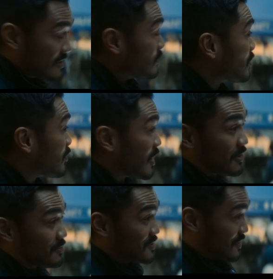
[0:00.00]
candidate
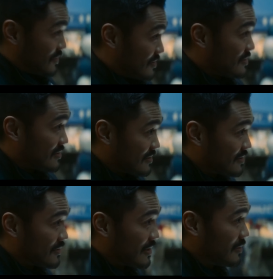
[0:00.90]
vying to become
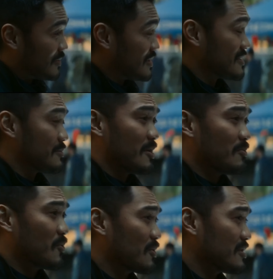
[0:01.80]
union president is
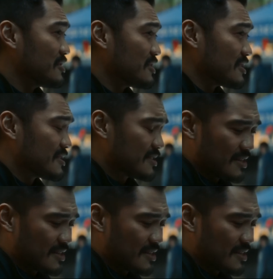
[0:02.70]
Sergeant Kingston.